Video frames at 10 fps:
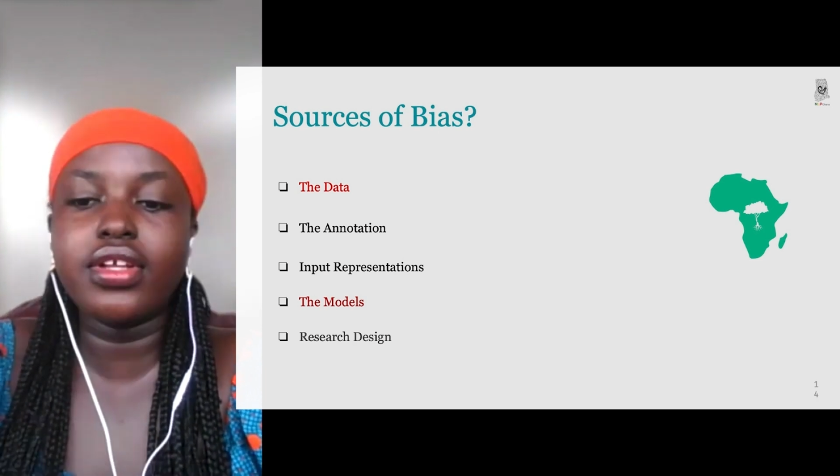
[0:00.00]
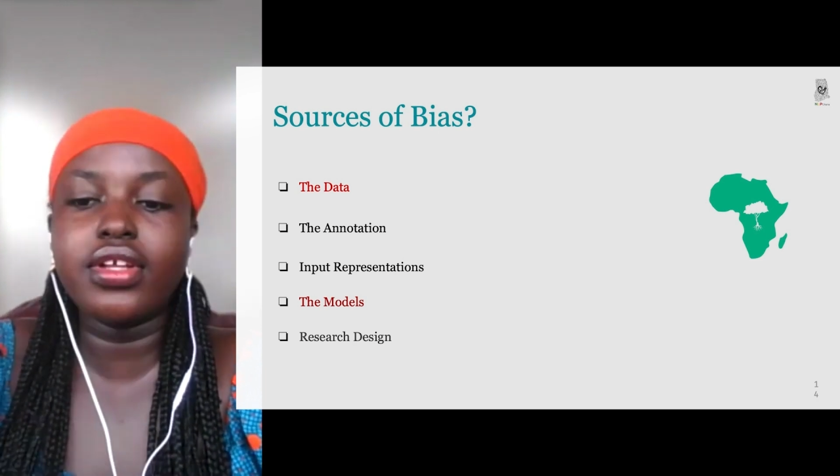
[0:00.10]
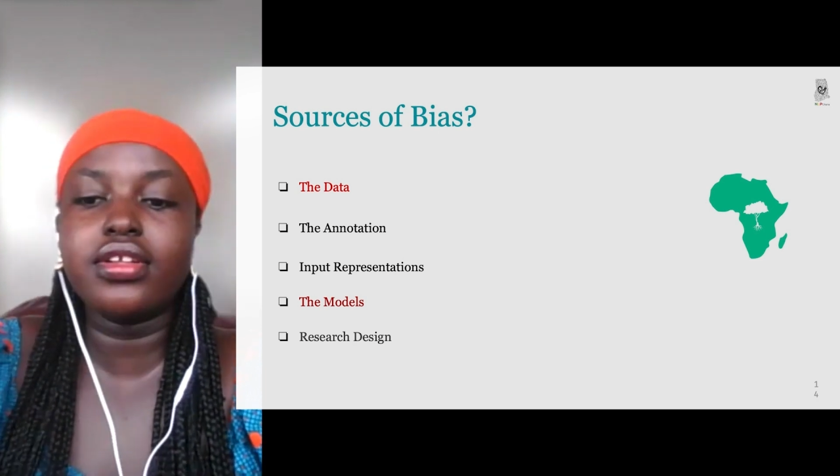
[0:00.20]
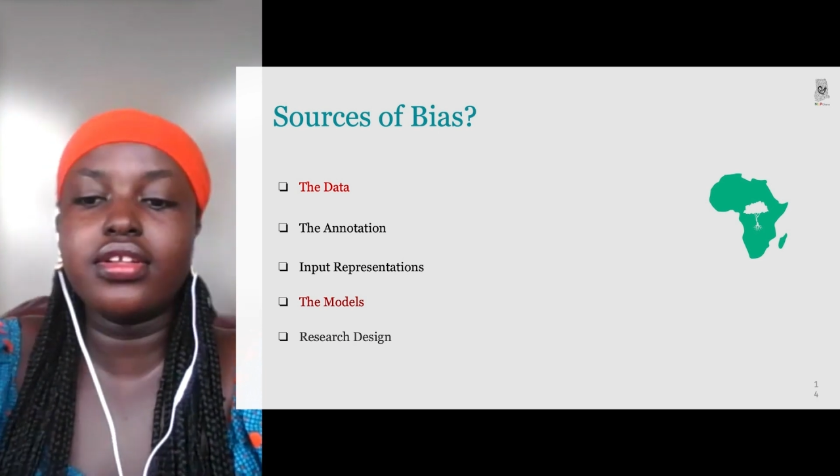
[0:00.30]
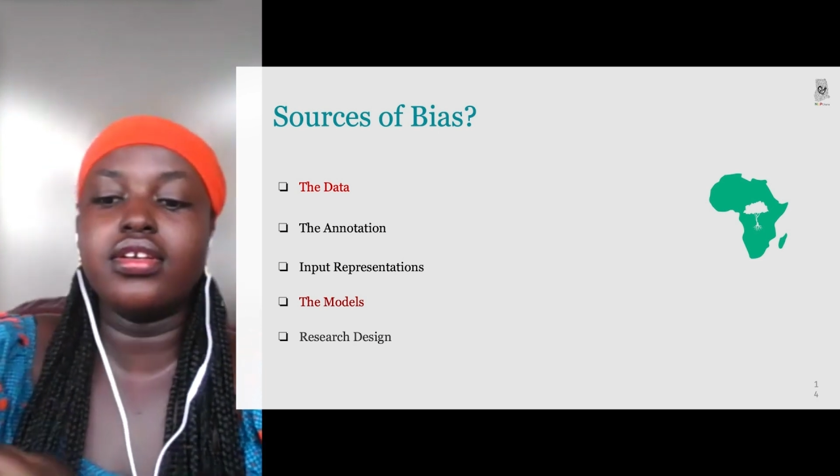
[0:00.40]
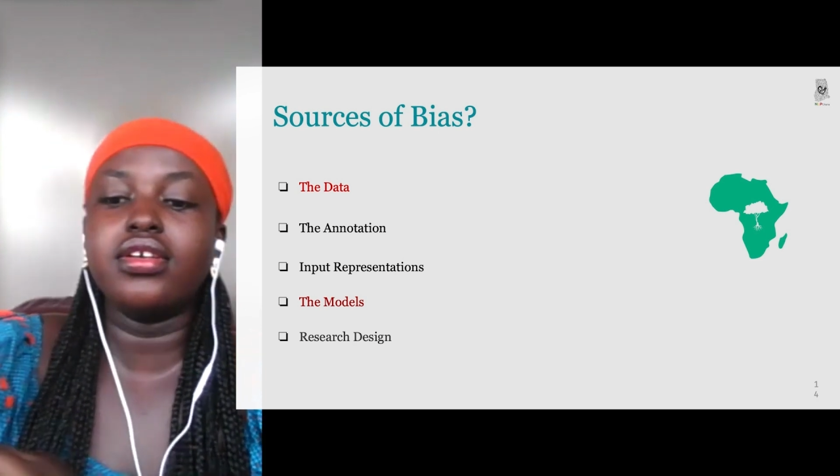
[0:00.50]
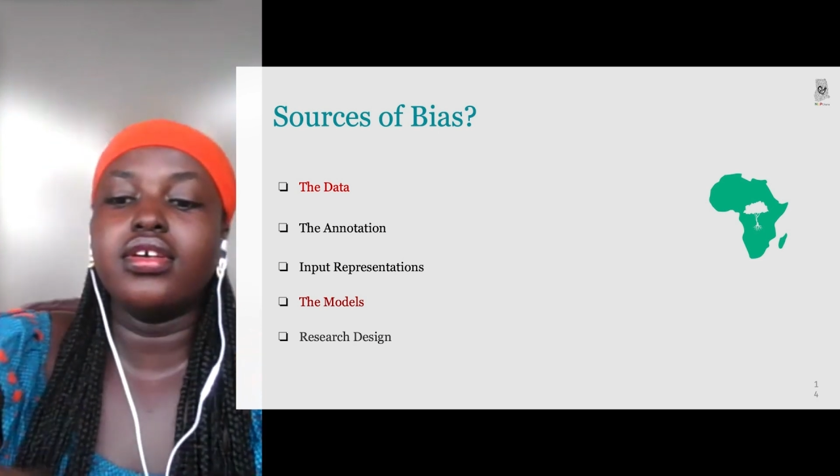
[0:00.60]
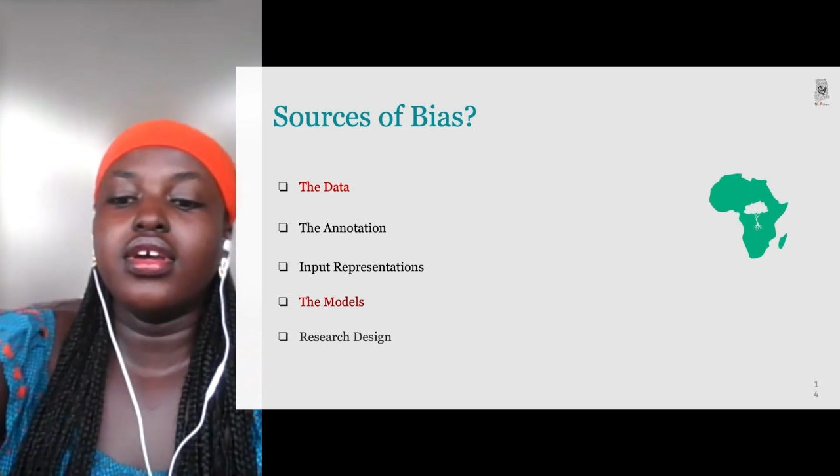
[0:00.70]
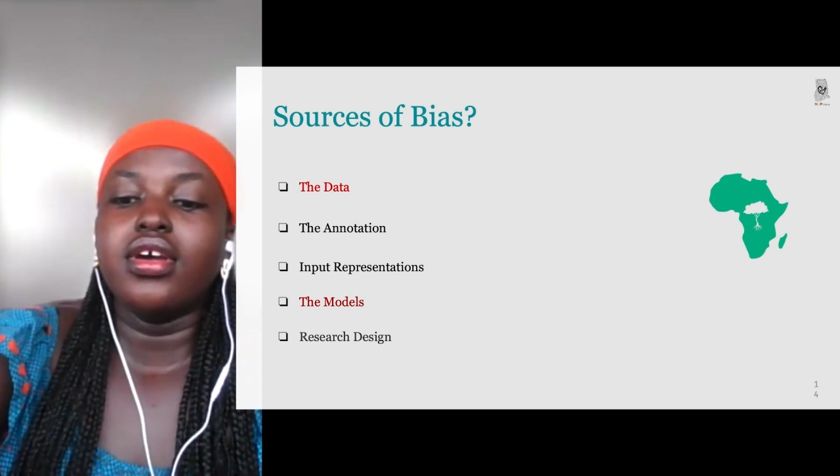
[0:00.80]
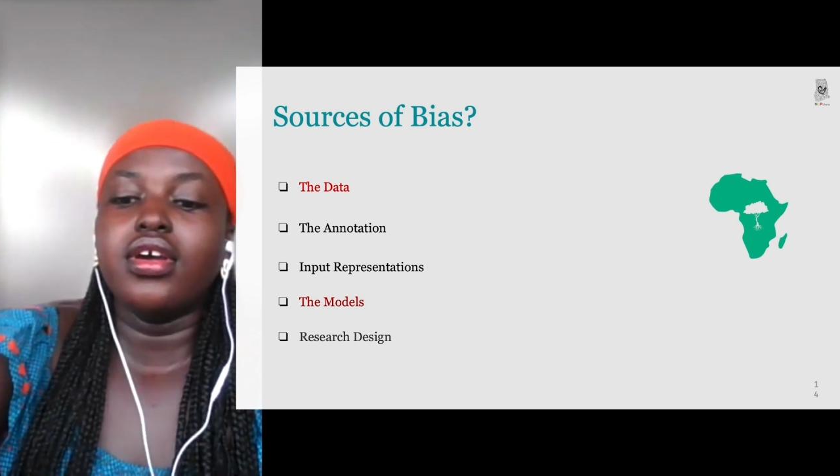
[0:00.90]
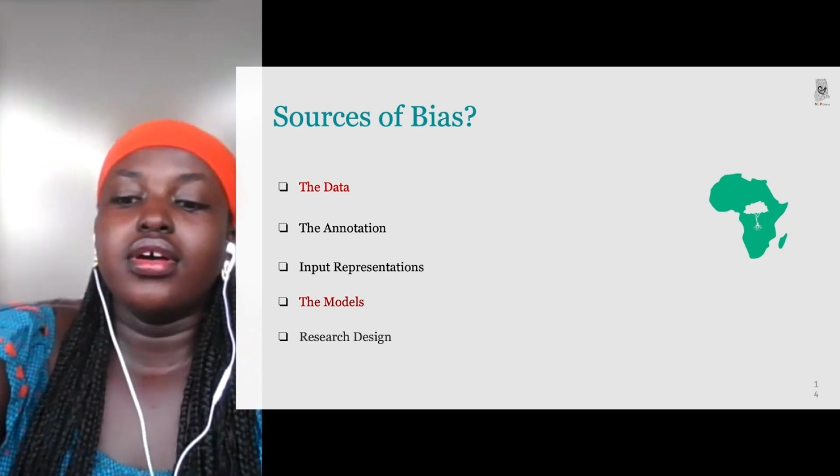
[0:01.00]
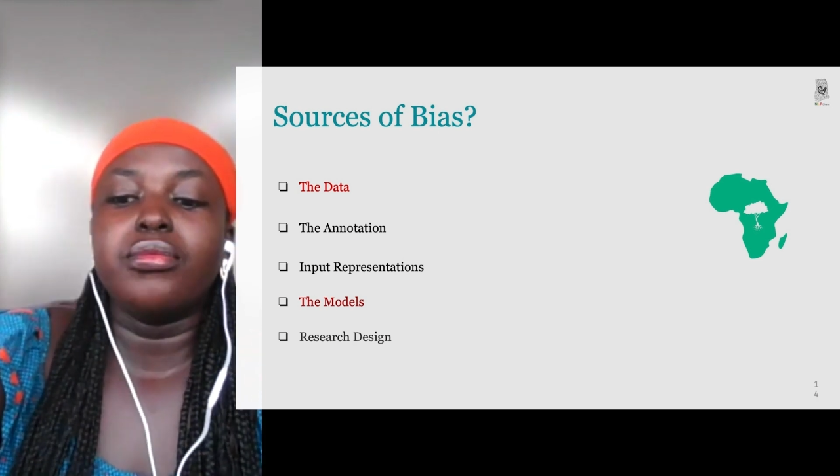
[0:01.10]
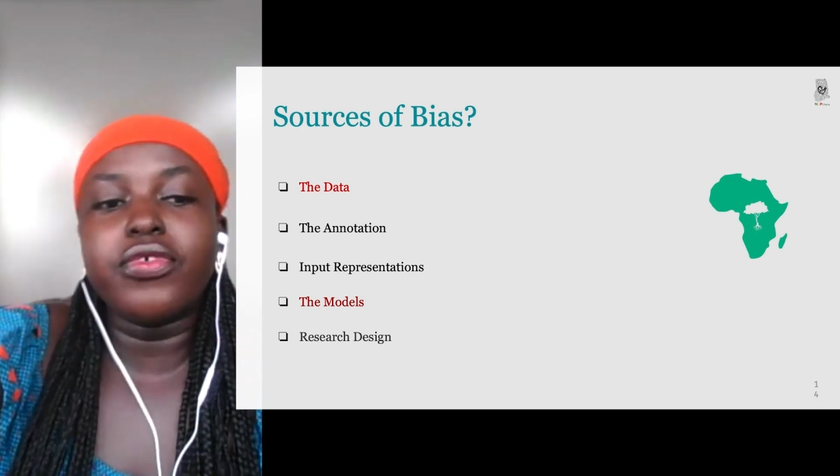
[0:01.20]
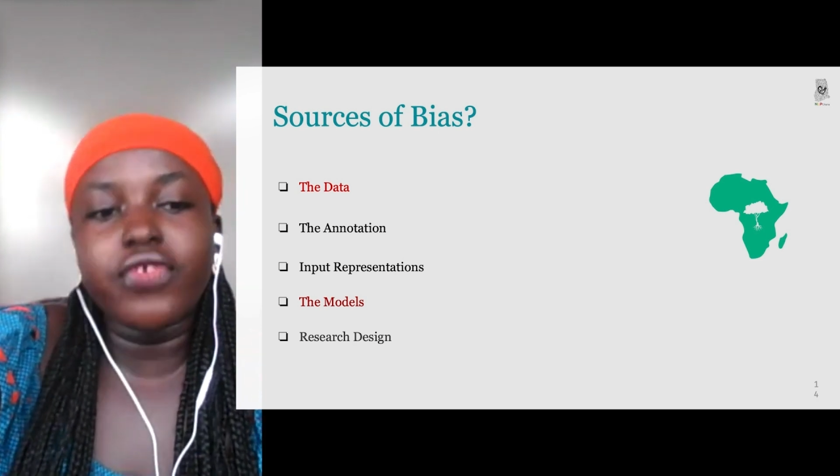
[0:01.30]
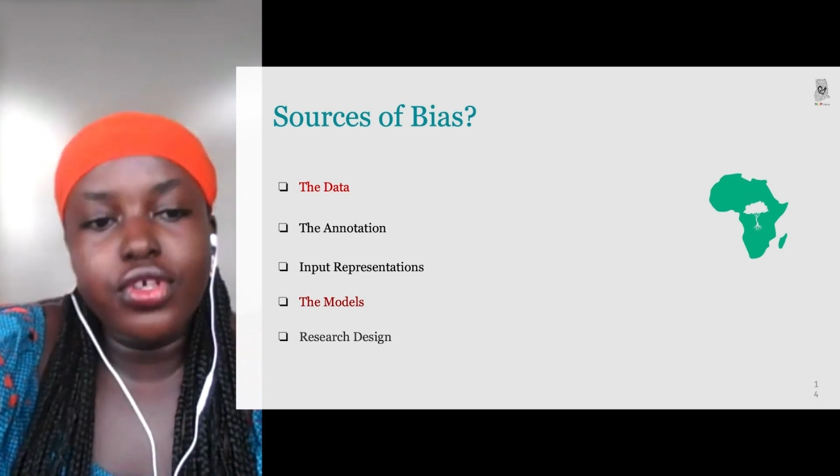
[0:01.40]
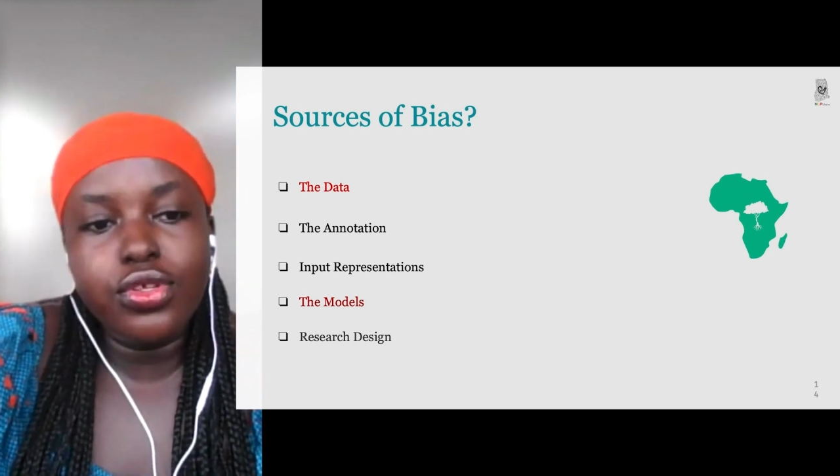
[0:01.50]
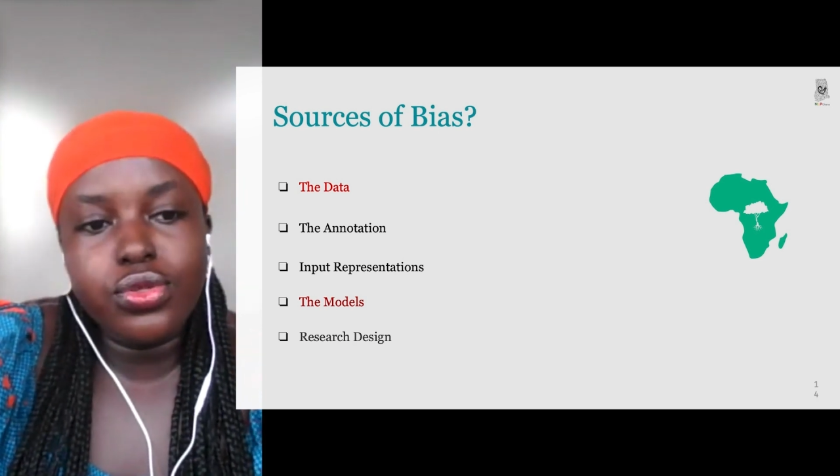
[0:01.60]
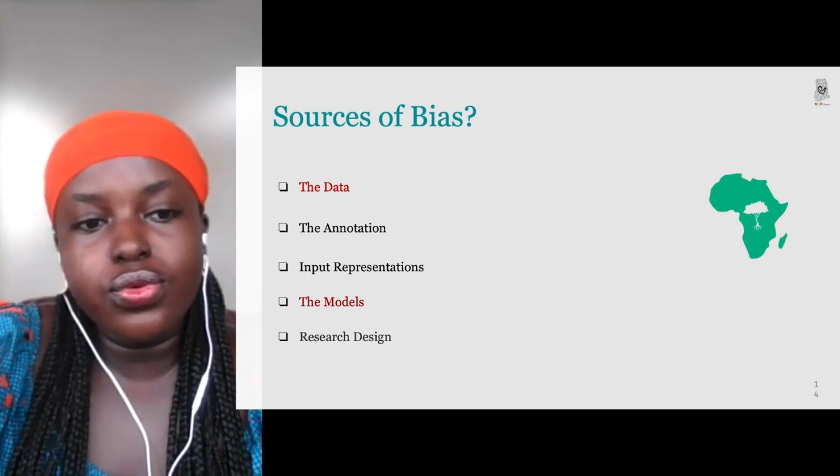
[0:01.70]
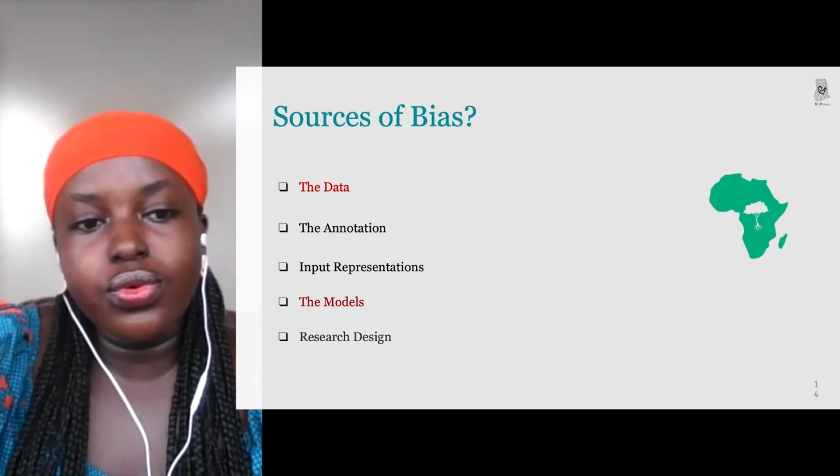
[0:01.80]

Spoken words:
and I'm currently